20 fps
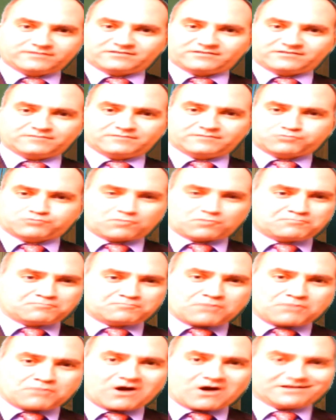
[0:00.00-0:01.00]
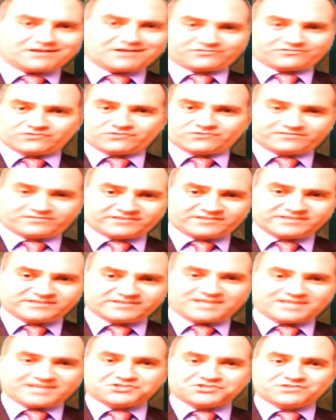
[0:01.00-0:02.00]
It's a preposterous
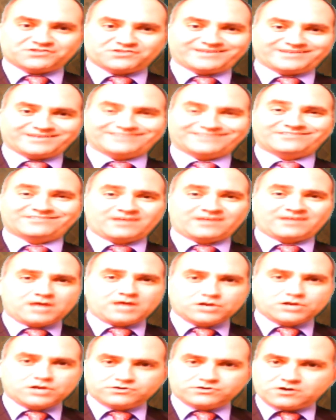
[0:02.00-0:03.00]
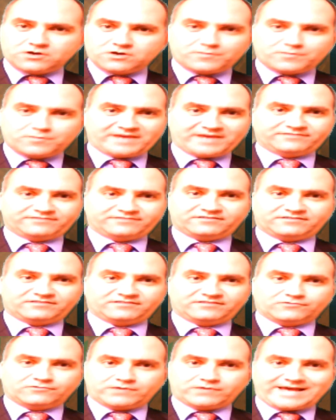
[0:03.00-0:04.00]
contention that has no
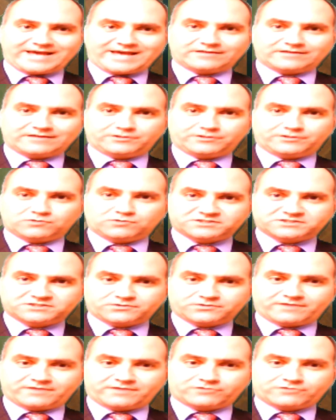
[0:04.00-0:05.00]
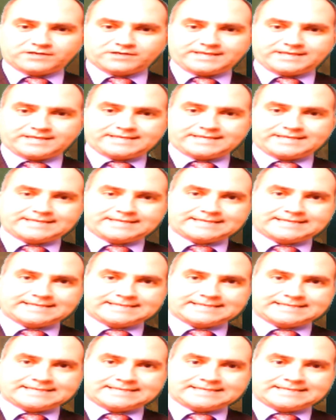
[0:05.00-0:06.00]
basis in reality whatsoever.
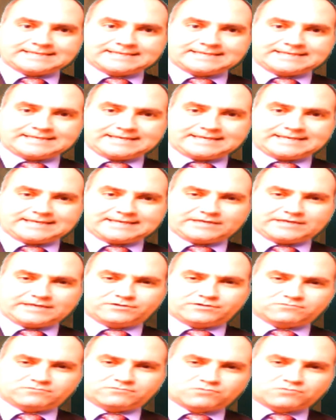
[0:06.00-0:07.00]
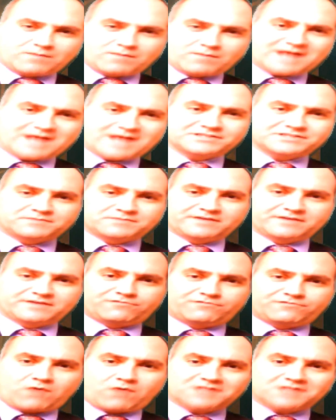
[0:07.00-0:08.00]
It reminds me
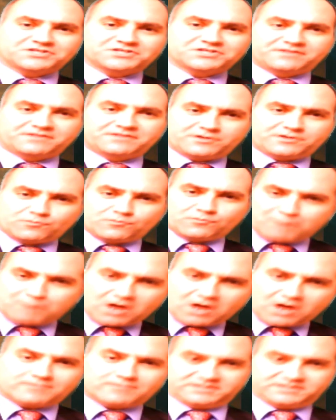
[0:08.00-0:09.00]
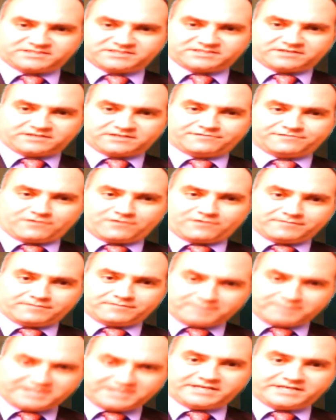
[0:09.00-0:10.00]
of watching the Obama
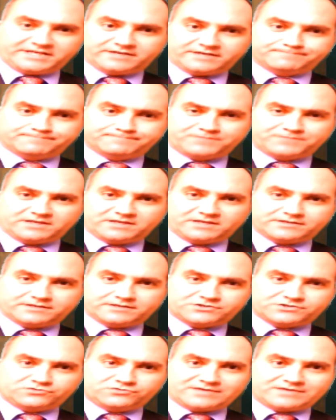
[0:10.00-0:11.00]
sycophant media in